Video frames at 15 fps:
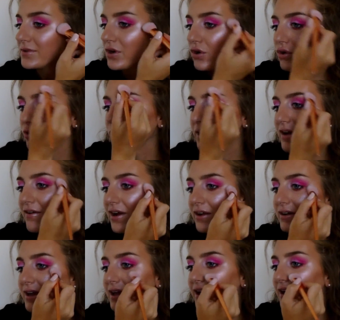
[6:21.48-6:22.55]
all the way
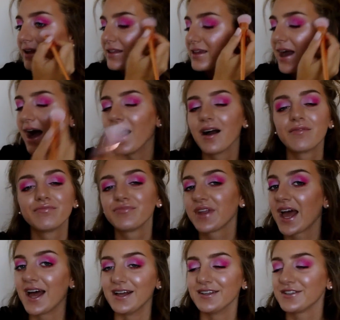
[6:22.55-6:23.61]
around here. Yeah,
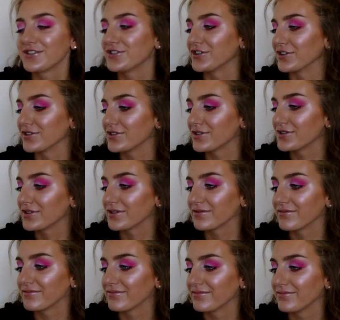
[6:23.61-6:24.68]
it's just
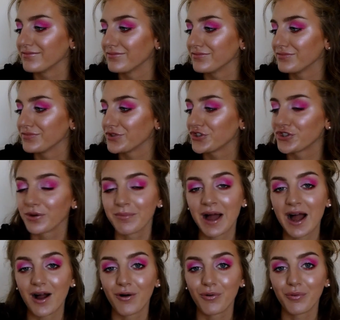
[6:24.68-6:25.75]

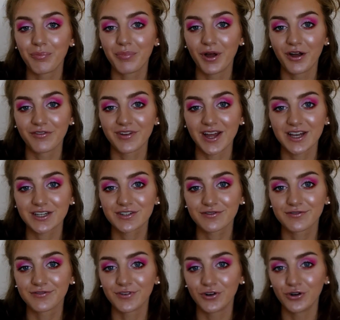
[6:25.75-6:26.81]
somehow perfect
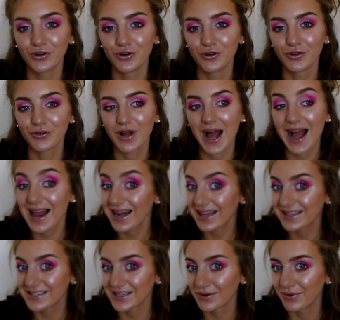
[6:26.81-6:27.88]
for
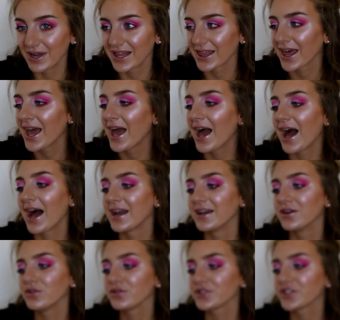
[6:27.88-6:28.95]
highlighting with, and
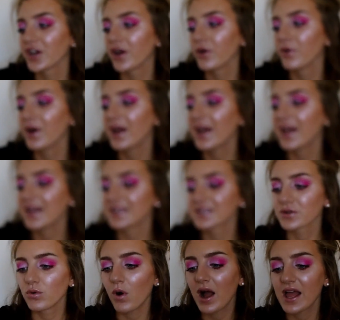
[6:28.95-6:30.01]
it also is
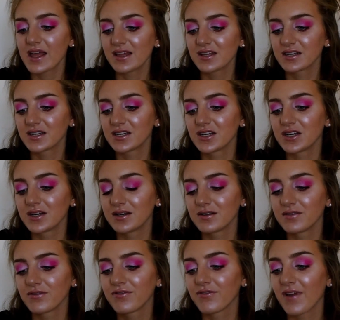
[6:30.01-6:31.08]
quite
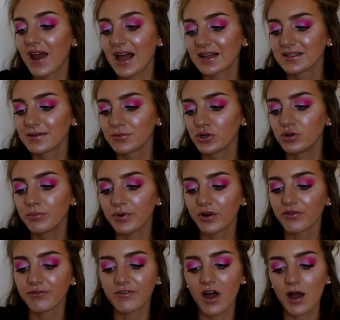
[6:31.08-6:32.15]
flexible but
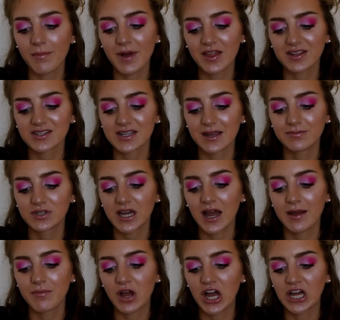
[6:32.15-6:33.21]
firm at the same
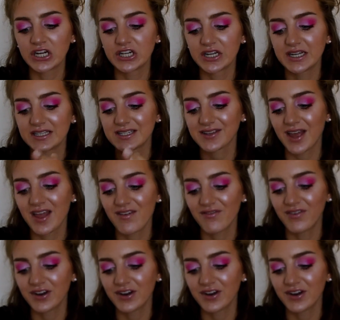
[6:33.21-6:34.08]
time, and it's a